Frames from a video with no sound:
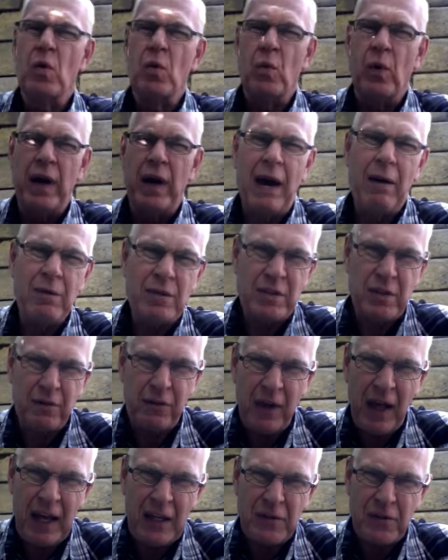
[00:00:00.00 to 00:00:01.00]
when I was a
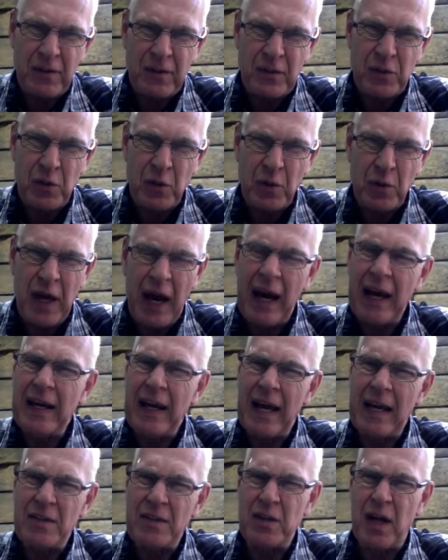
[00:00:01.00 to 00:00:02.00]
philosophy student,
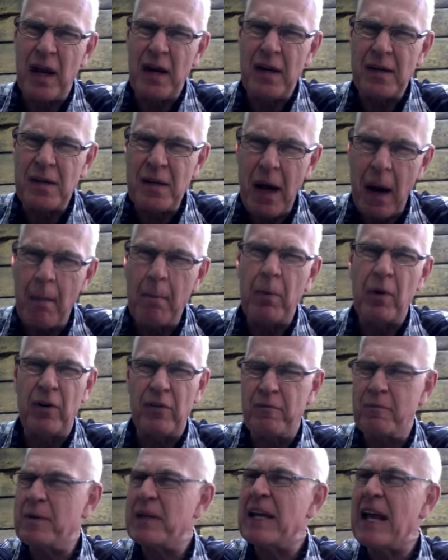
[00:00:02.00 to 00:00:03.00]
I'd asked a number
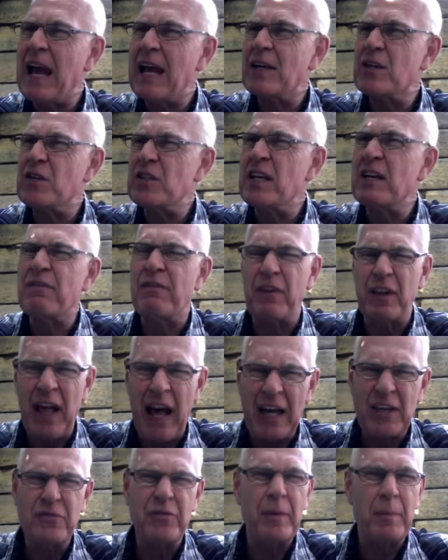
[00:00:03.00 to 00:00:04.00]
of PhD
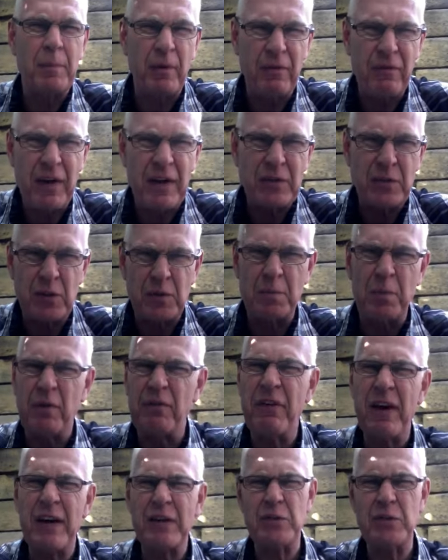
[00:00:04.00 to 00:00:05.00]
philosophy professors,
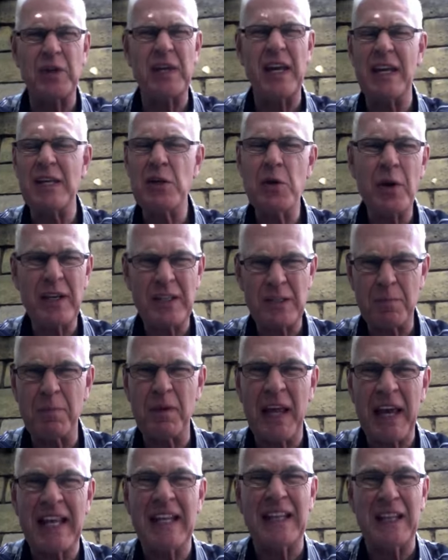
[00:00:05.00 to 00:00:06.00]
"Professor, can you
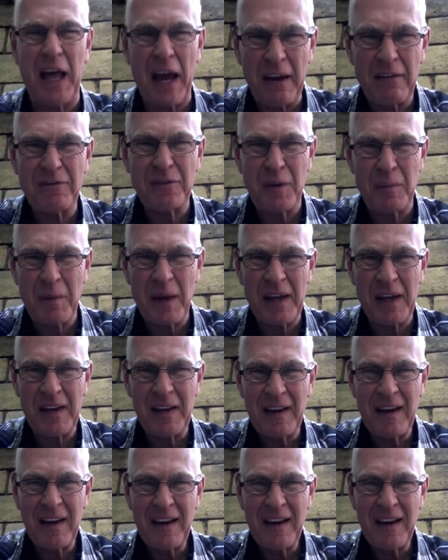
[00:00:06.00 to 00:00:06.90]
explain life to me?"